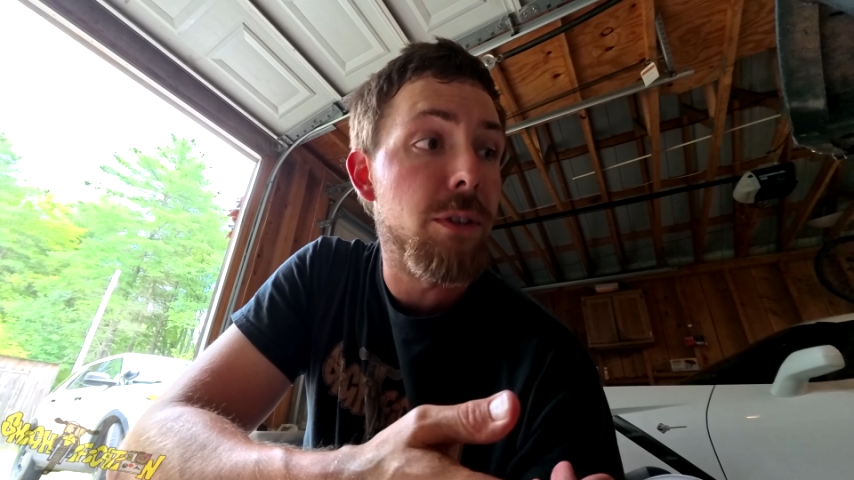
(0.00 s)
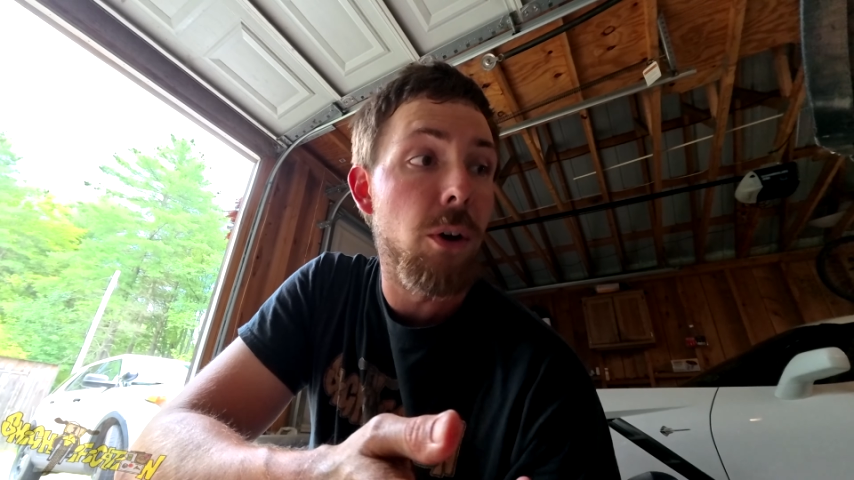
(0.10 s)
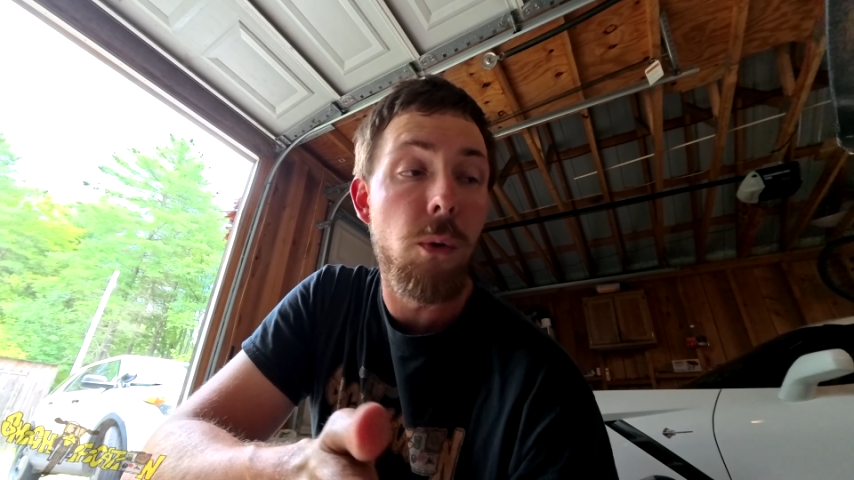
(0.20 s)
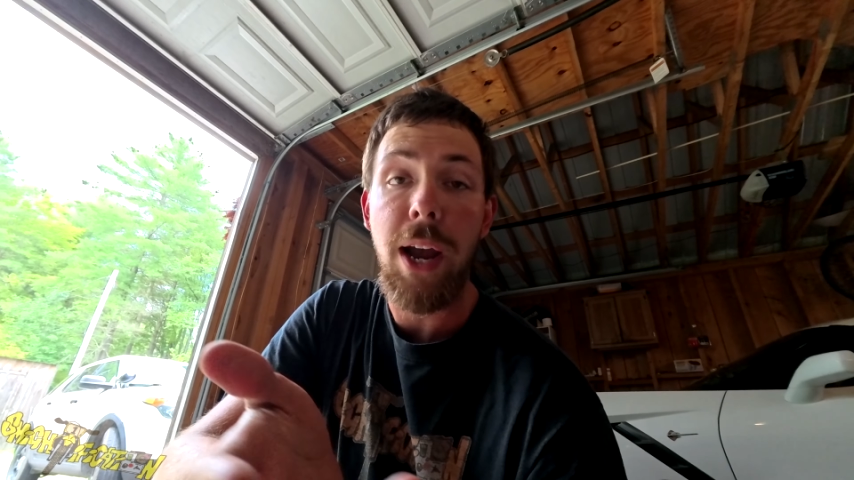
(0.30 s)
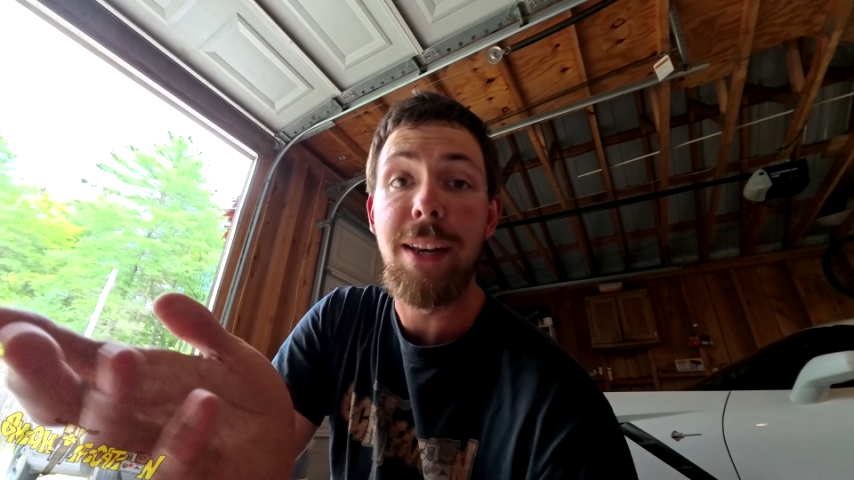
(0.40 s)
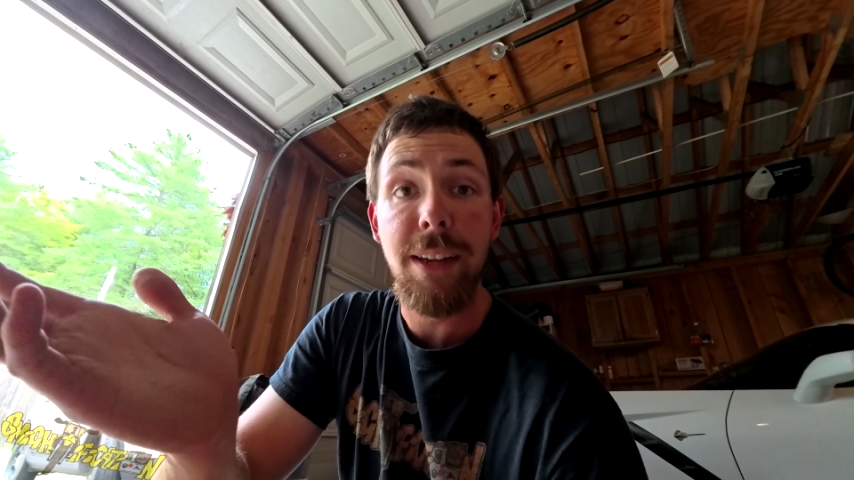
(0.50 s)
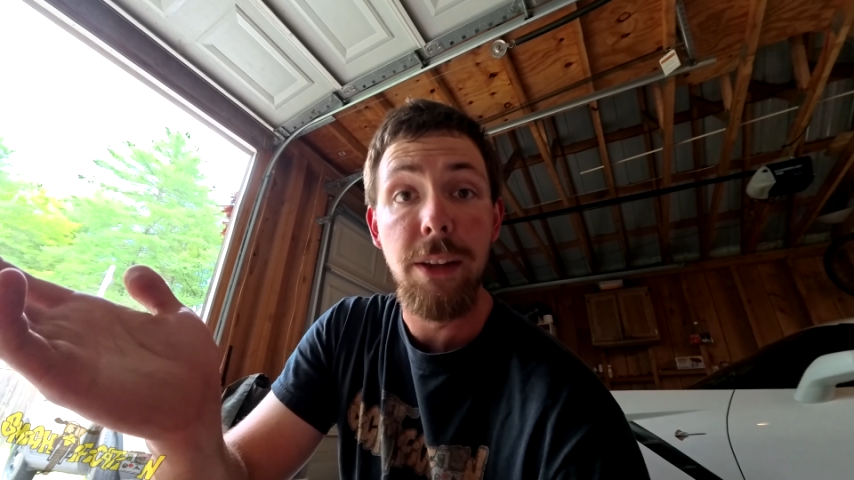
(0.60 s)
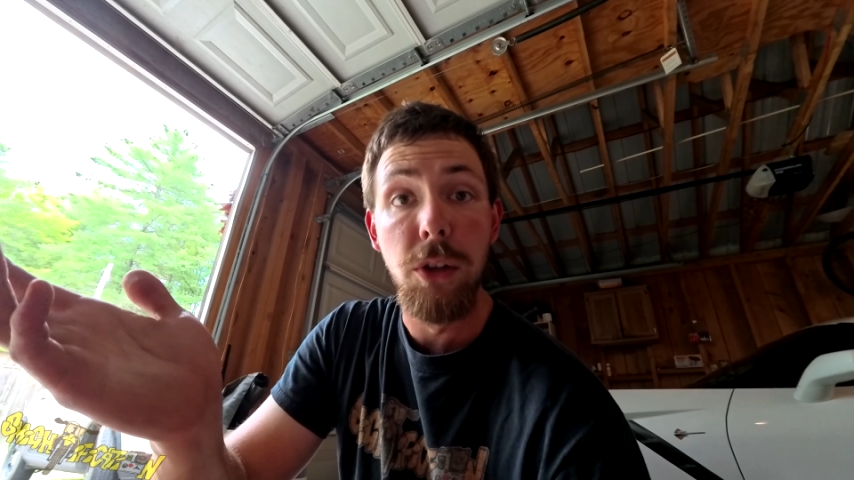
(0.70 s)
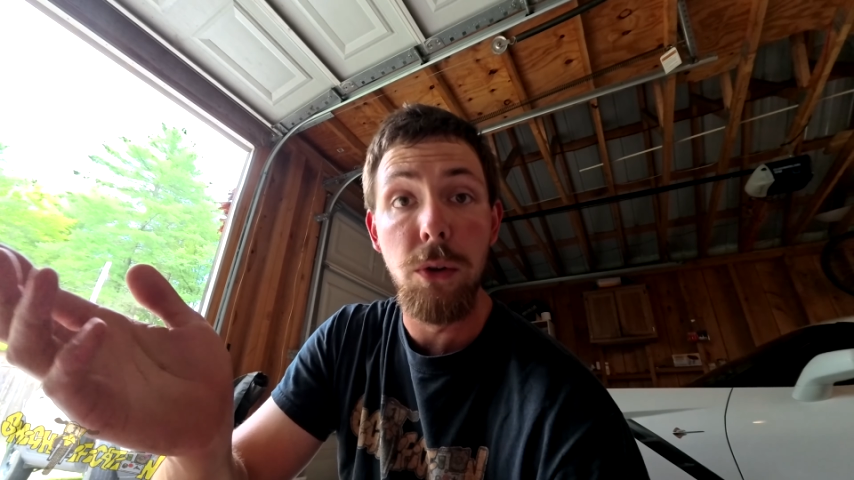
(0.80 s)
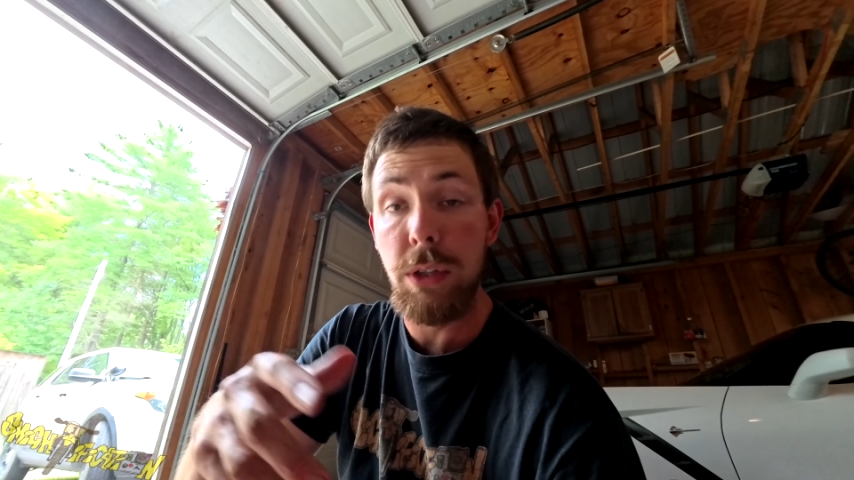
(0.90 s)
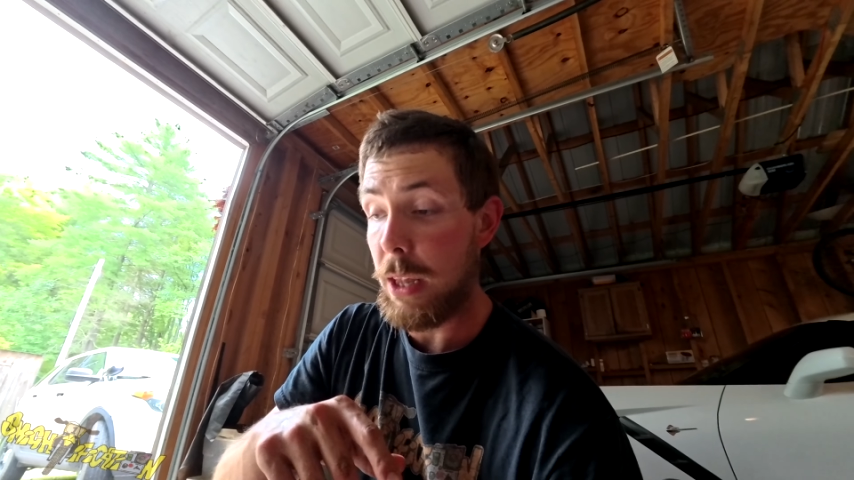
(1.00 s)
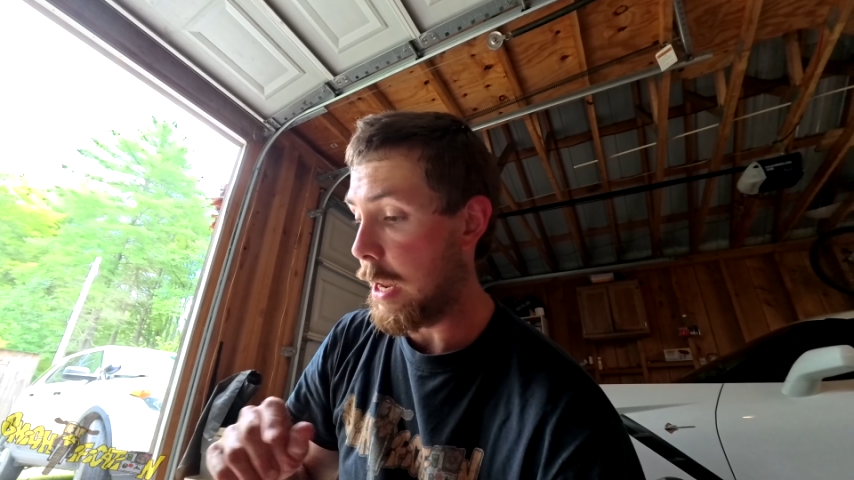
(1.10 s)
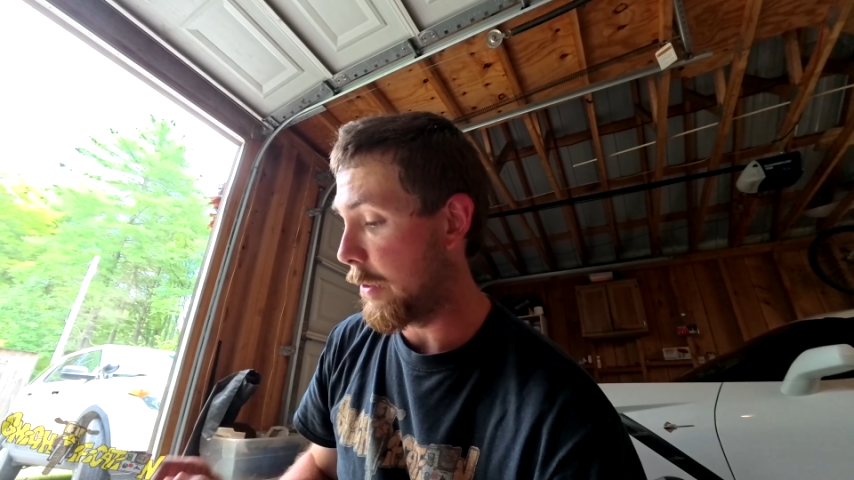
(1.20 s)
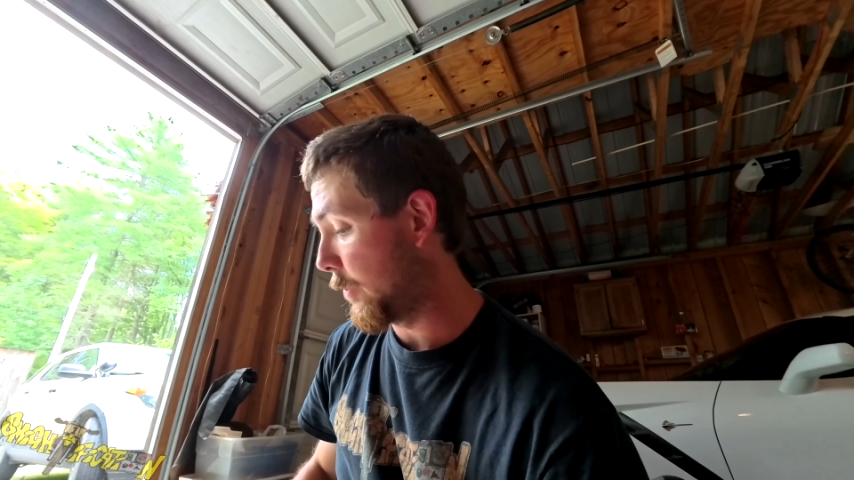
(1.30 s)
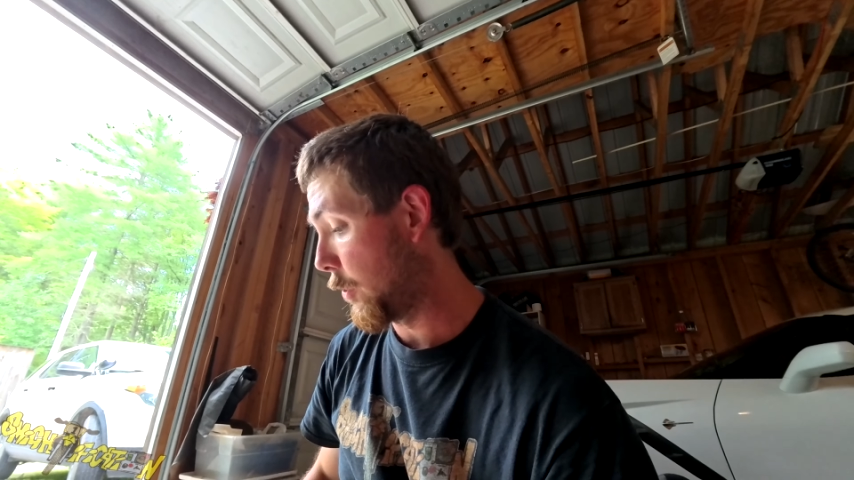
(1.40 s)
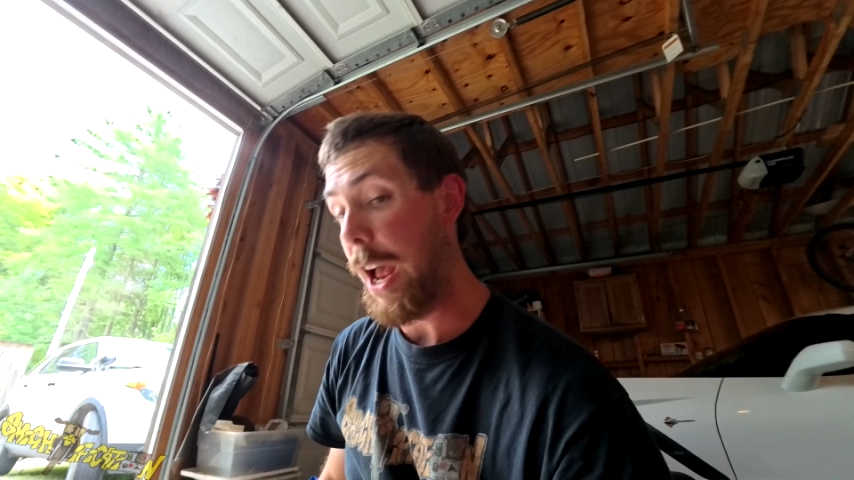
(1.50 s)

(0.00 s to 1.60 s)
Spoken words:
So I did lose a lot of fluid.